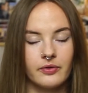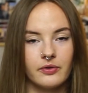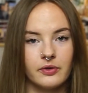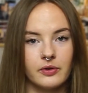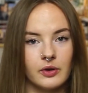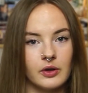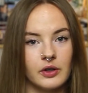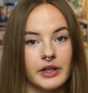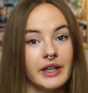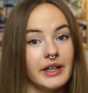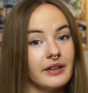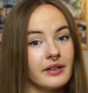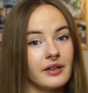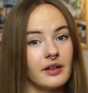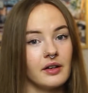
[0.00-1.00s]
for
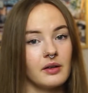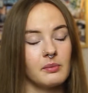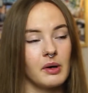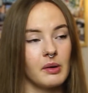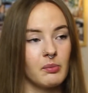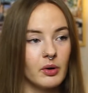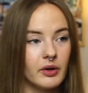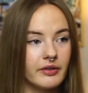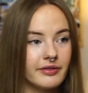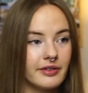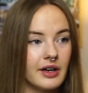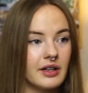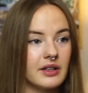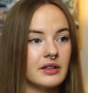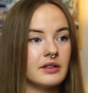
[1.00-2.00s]
either my
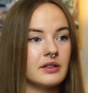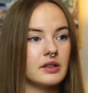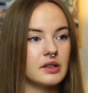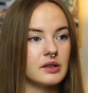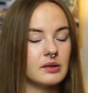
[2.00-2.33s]
boyfriend,